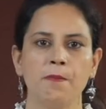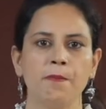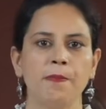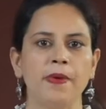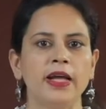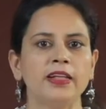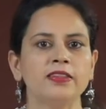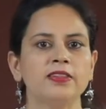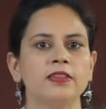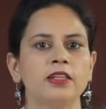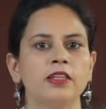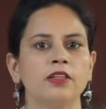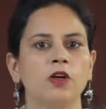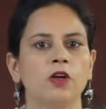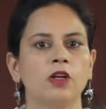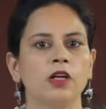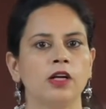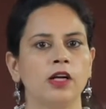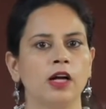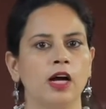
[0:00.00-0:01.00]
Paste it
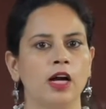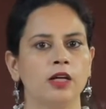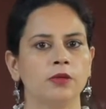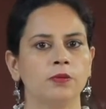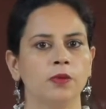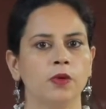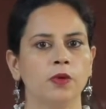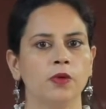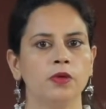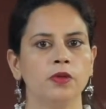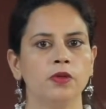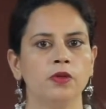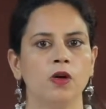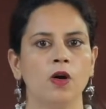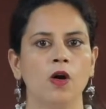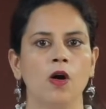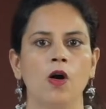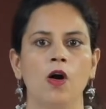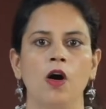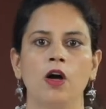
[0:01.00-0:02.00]
on a cardboard
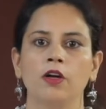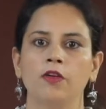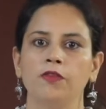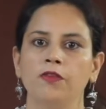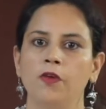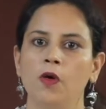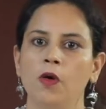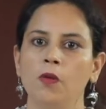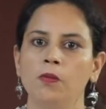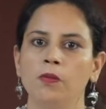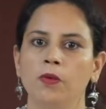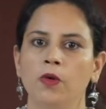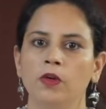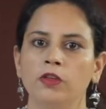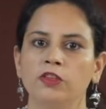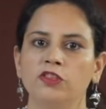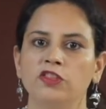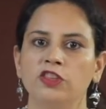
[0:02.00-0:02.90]
or a foam board